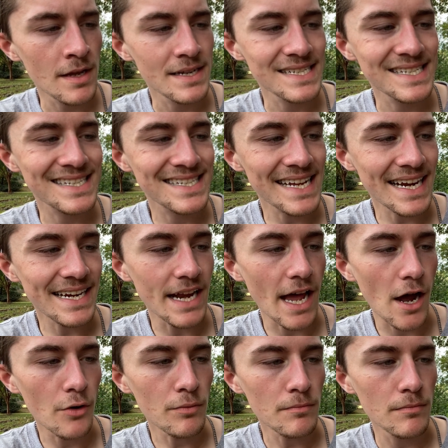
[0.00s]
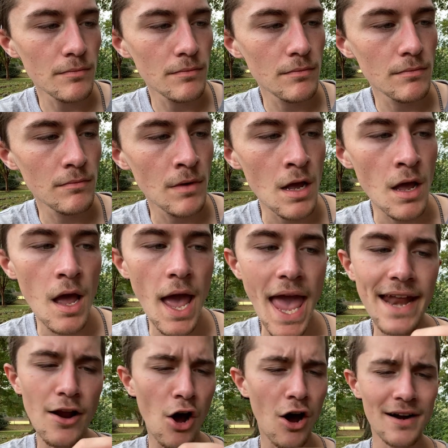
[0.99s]
Signo.
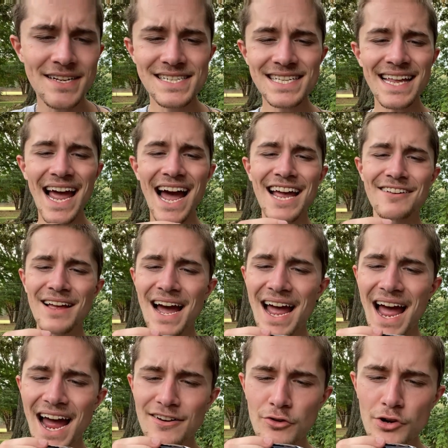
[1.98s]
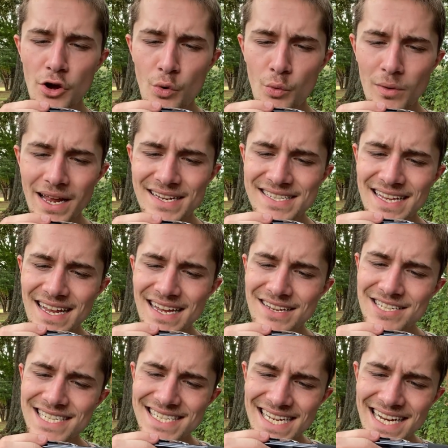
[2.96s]
And honestly, I don't know, is
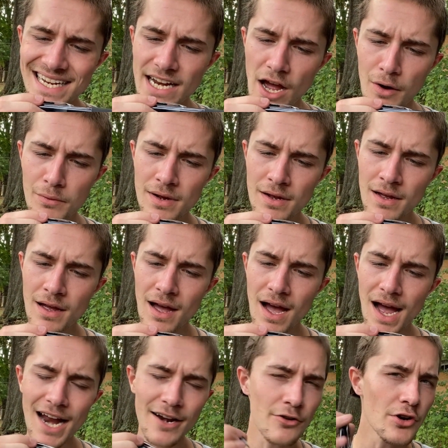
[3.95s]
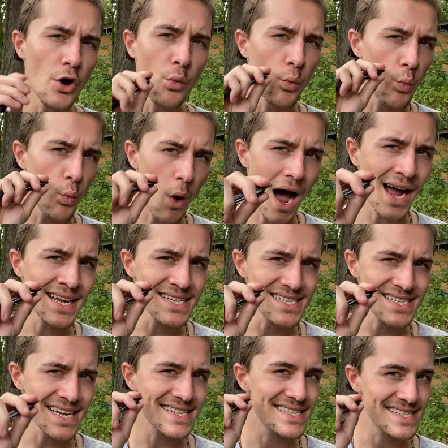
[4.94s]
Signo. I don't know why it
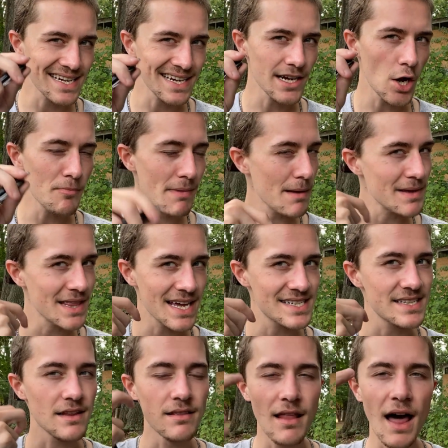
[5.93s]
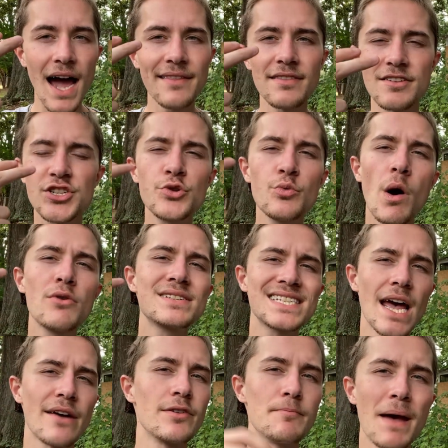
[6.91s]
says Signo. Maybe that's the line the
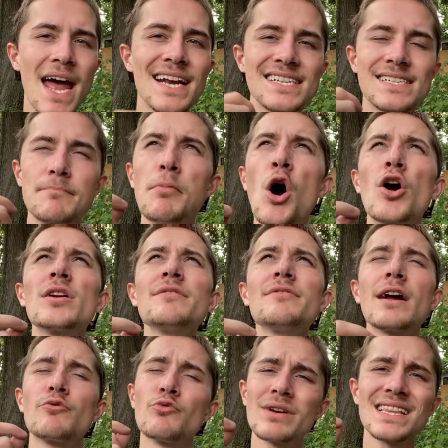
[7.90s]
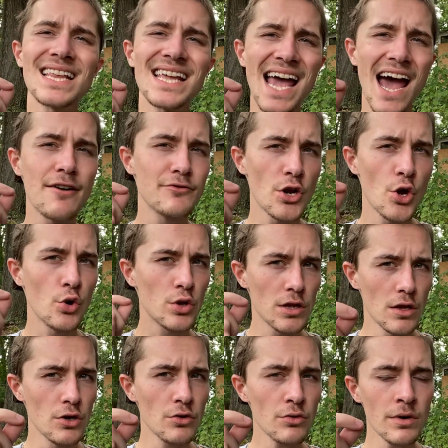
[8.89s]
207 pen is a part of. I really have no
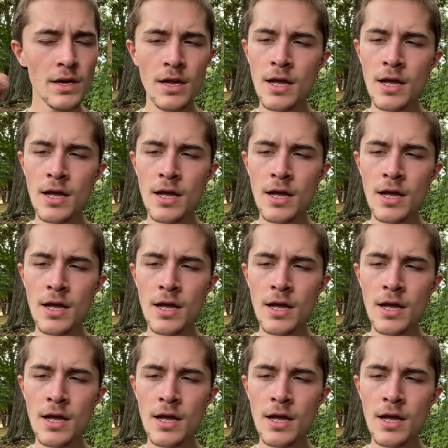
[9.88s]
clue.